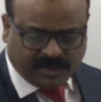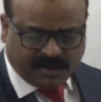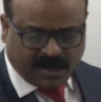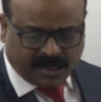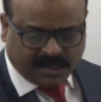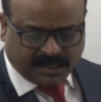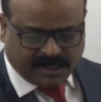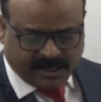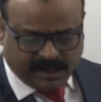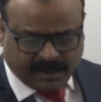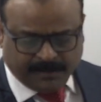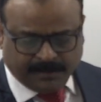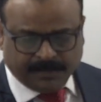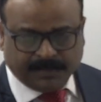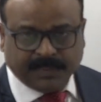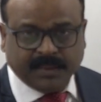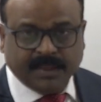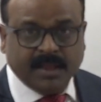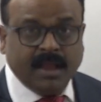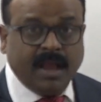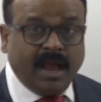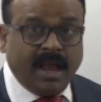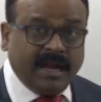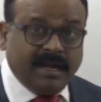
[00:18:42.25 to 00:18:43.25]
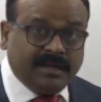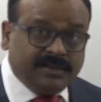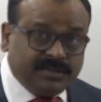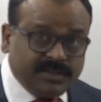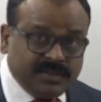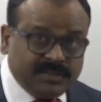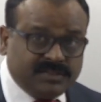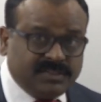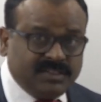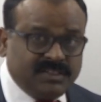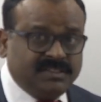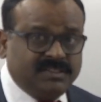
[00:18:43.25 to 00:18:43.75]
data, and
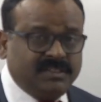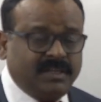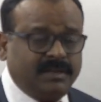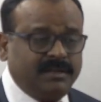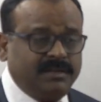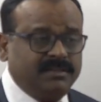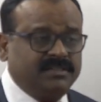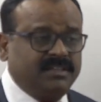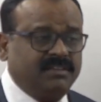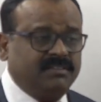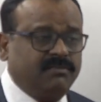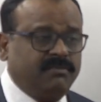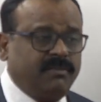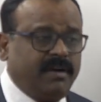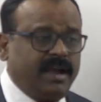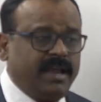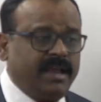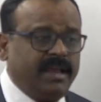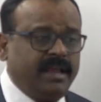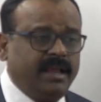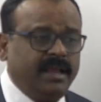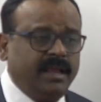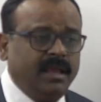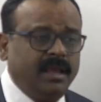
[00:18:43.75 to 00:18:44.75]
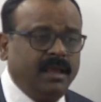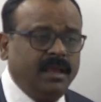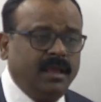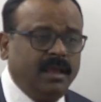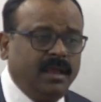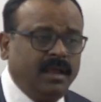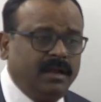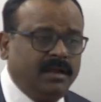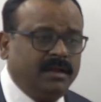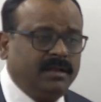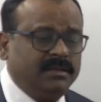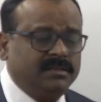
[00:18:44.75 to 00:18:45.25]
this is the reason why
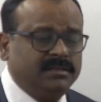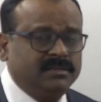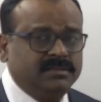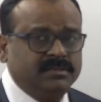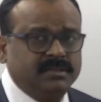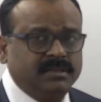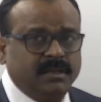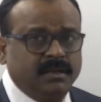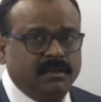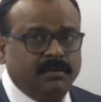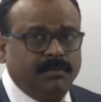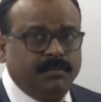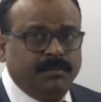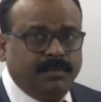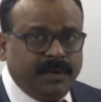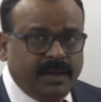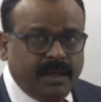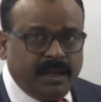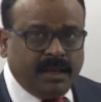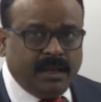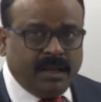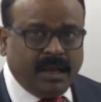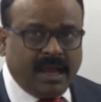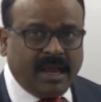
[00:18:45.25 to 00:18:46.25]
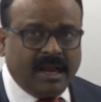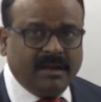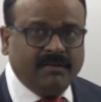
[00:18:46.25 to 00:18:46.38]
it is being